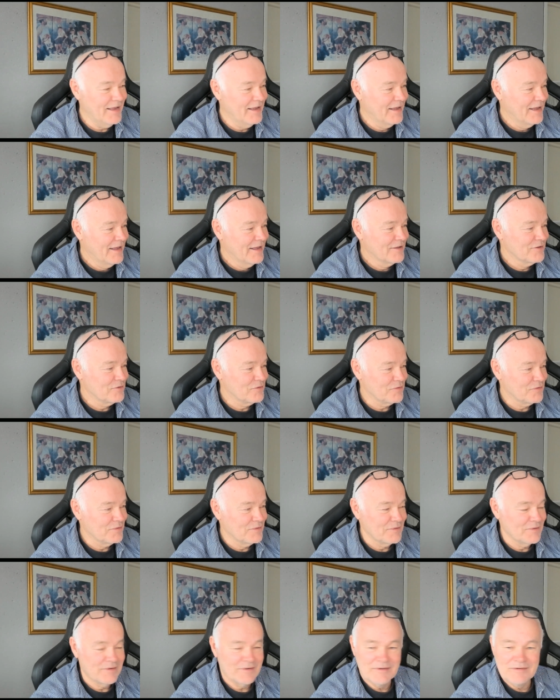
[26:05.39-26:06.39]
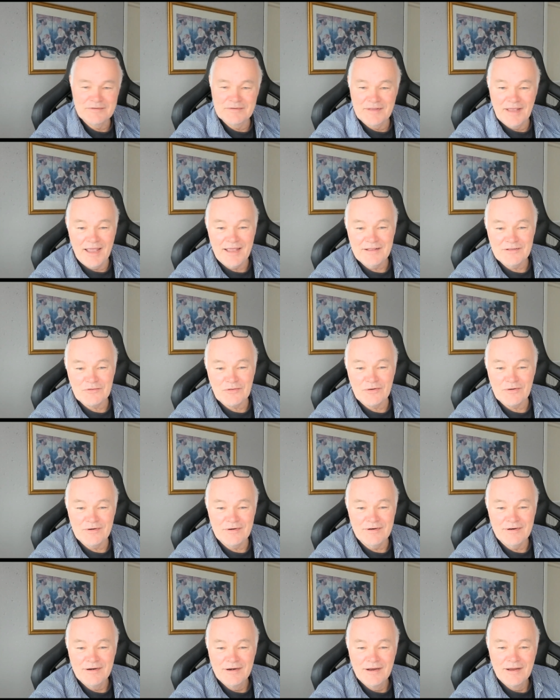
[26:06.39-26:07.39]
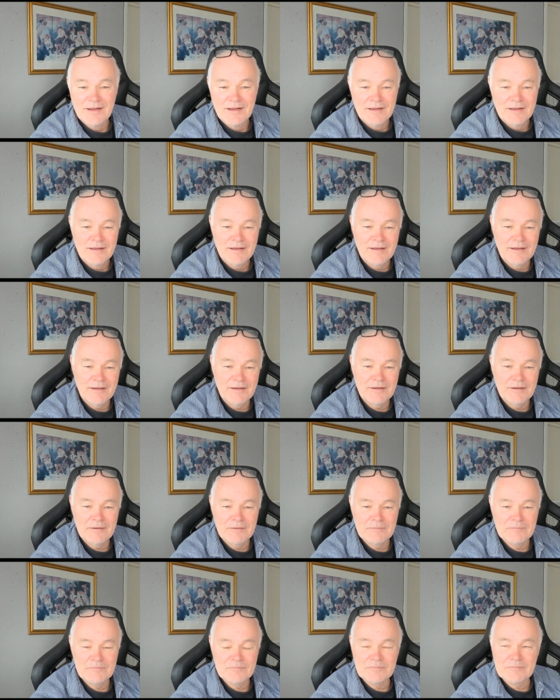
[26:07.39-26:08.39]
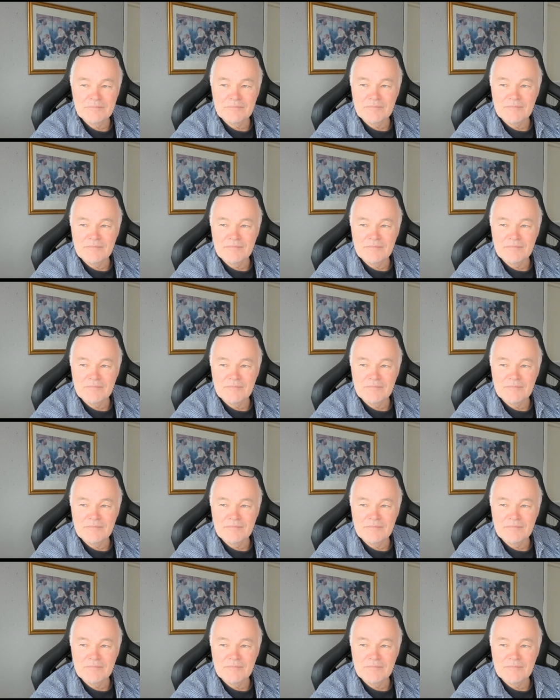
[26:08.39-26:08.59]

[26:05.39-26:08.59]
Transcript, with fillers: to date her, um,